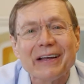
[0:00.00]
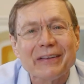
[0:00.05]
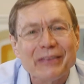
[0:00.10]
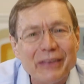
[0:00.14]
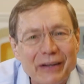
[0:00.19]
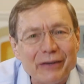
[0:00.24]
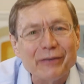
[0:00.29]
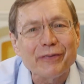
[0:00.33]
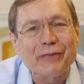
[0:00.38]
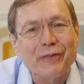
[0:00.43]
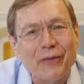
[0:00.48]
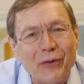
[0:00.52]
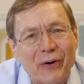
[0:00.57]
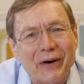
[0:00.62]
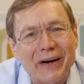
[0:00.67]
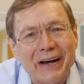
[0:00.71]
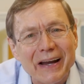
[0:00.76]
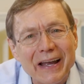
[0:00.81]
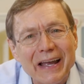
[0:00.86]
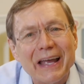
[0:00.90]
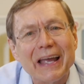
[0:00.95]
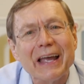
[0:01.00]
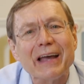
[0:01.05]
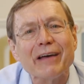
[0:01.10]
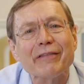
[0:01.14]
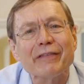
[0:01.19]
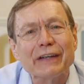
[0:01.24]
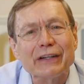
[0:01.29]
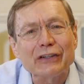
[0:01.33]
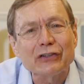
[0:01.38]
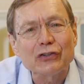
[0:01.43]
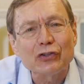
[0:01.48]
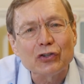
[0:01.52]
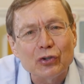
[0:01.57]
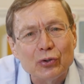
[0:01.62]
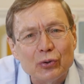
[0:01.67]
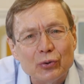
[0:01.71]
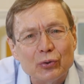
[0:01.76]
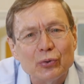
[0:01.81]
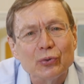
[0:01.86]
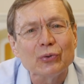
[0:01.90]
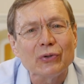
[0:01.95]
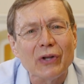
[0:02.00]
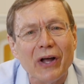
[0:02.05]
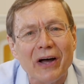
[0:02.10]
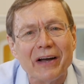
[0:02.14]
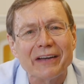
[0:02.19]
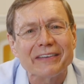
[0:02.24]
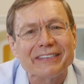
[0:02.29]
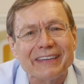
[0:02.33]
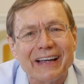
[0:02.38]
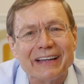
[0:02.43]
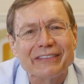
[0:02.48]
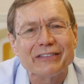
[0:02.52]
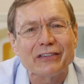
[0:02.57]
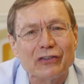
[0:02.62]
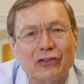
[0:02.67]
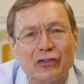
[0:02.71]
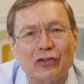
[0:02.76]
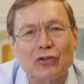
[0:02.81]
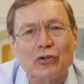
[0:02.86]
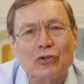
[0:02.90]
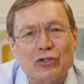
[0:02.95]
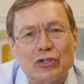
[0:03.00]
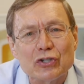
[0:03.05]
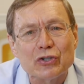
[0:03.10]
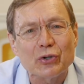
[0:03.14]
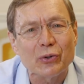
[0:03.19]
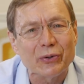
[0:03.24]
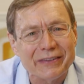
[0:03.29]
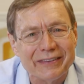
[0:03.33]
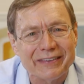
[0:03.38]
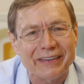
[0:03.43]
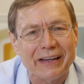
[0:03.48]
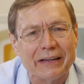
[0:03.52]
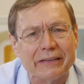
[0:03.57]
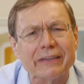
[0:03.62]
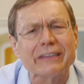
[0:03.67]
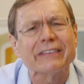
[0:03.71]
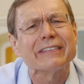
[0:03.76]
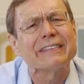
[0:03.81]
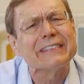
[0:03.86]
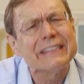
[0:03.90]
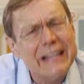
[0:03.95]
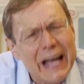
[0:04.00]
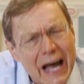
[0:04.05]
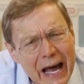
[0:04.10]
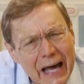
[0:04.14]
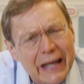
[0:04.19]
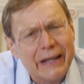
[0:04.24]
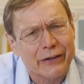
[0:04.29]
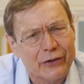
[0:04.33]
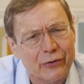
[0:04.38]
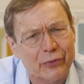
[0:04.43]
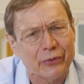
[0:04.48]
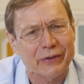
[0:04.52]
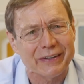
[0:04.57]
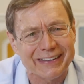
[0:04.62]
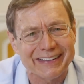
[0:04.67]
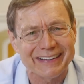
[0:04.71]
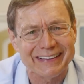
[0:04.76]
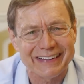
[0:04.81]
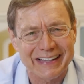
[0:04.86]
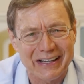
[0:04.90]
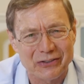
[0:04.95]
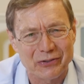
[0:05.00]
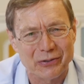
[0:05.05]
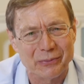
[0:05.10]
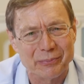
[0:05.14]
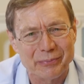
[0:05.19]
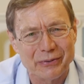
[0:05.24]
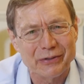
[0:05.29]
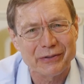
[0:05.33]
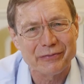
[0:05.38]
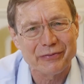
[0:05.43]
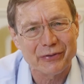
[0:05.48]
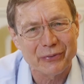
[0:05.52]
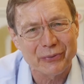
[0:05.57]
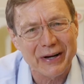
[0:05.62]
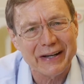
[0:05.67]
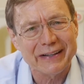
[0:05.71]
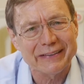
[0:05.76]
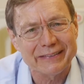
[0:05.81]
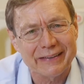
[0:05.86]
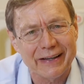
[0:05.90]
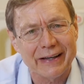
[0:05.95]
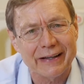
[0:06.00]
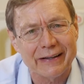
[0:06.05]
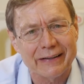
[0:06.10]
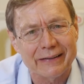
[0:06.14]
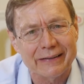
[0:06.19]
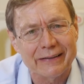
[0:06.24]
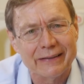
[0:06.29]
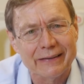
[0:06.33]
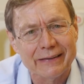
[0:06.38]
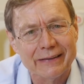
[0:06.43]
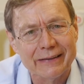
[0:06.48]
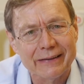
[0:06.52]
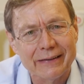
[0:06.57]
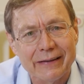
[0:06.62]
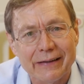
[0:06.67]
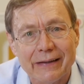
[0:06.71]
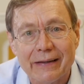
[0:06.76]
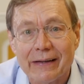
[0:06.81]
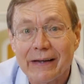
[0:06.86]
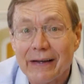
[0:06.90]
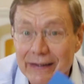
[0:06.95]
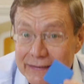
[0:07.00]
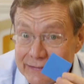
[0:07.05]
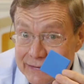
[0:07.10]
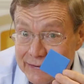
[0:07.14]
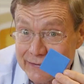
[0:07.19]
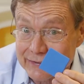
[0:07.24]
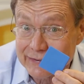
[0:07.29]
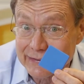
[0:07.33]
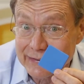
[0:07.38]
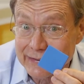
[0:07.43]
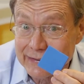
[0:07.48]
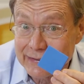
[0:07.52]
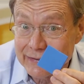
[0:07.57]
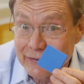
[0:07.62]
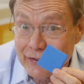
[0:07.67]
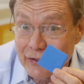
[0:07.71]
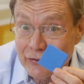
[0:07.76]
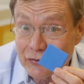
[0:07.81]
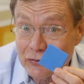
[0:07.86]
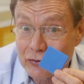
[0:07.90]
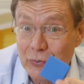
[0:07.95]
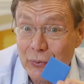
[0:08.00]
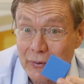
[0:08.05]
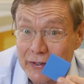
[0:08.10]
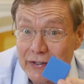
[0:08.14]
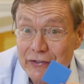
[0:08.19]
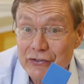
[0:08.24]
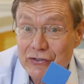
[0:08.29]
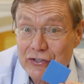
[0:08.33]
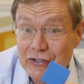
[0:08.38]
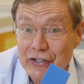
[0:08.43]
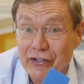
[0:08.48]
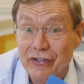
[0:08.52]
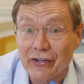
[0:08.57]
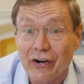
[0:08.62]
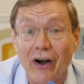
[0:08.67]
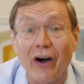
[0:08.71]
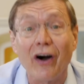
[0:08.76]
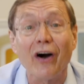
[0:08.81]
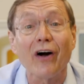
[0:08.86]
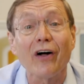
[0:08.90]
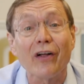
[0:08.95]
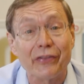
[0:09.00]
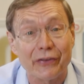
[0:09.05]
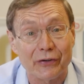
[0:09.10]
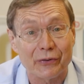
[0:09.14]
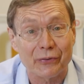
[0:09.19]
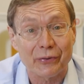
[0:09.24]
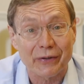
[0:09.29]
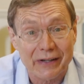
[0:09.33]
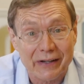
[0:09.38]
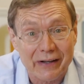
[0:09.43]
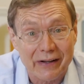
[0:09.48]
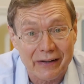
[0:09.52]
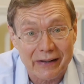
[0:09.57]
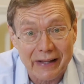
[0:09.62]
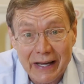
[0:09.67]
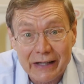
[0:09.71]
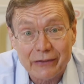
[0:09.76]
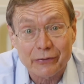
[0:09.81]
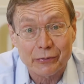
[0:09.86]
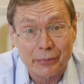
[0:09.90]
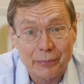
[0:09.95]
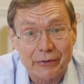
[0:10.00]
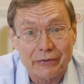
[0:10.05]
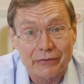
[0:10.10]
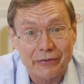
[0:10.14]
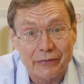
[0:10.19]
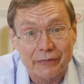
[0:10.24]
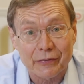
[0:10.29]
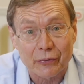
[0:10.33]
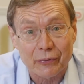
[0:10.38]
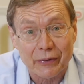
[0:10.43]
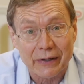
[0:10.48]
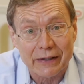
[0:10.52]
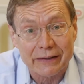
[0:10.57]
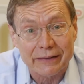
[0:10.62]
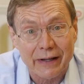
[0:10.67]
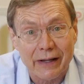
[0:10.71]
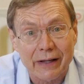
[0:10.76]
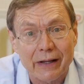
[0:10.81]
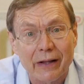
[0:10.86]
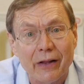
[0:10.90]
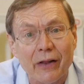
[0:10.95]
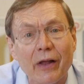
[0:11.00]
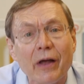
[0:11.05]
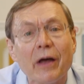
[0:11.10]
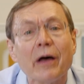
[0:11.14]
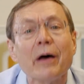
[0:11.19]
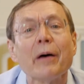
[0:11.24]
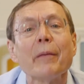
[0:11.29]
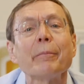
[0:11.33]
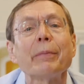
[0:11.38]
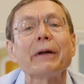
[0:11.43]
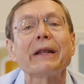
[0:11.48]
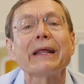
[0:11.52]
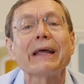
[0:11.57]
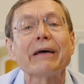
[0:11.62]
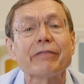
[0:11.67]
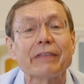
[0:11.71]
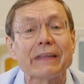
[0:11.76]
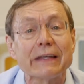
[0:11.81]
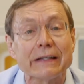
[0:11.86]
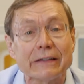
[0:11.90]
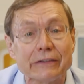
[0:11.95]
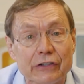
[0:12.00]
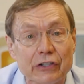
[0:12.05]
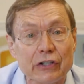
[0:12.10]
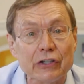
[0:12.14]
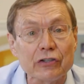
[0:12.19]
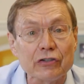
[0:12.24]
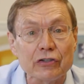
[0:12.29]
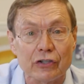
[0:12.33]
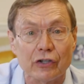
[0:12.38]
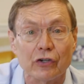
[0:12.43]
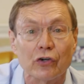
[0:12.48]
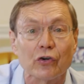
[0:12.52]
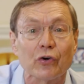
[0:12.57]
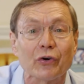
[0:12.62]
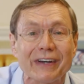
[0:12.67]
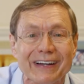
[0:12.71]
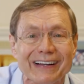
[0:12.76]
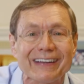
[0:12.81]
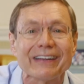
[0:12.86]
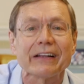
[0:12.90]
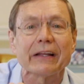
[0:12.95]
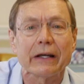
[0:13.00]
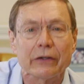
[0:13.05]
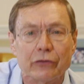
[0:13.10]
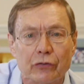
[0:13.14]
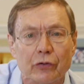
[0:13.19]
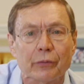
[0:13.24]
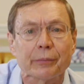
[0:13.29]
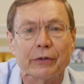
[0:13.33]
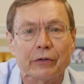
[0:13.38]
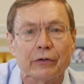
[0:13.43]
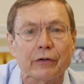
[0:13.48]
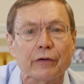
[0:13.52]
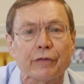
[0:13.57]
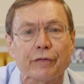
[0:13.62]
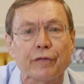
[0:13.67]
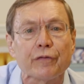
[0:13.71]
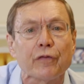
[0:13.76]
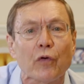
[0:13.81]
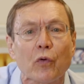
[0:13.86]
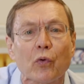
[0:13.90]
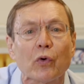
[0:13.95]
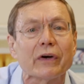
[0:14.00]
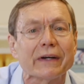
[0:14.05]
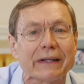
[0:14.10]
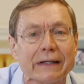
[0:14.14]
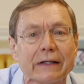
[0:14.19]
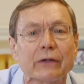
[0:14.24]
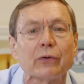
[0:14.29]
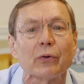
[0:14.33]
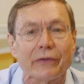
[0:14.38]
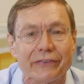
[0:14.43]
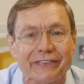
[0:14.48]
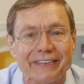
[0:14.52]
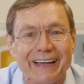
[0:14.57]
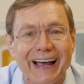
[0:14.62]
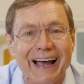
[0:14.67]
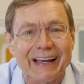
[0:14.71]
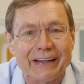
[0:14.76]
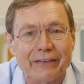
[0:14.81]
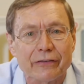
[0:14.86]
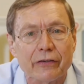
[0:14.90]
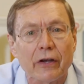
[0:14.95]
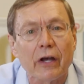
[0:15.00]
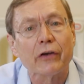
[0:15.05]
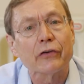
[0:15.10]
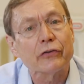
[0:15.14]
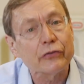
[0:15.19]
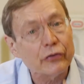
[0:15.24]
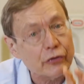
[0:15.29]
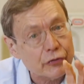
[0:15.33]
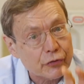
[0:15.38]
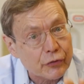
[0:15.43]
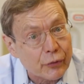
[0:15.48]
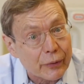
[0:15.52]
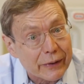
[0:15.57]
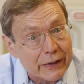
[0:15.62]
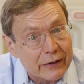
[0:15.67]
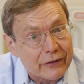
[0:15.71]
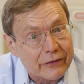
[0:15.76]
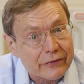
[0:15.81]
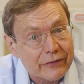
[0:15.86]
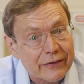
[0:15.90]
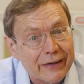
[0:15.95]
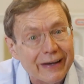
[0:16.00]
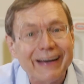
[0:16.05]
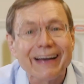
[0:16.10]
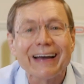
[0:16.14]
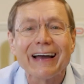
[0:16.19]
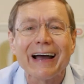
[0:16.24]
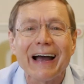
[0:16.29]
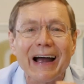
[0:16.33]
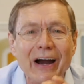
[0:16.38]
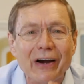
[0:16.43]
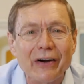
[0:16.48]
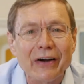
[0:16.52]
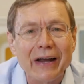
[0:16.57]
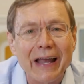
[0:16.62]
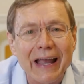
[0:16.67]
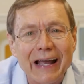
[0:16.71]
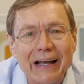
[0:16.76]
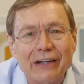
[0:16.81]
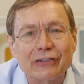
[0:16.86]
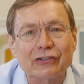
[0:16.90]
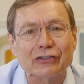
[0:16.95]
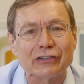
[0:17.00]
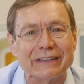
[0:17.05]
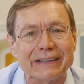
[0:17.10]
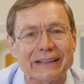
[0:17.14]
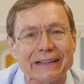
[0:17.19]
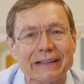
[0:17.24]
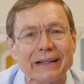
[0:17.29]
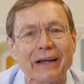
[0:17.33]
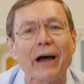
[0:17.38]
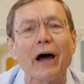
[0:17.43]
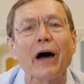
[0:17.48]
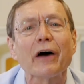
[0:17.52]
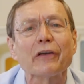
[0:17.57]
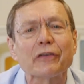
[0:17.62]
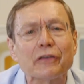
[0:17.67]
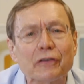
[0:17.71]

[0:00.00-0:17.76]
Therefore, having two long sides and two short sides is not a critical attribute of a rectangle. Additionally, squares share all the critical attributes of a rectangle, but have the additional critical attribute of four equal sides, so squares are actually a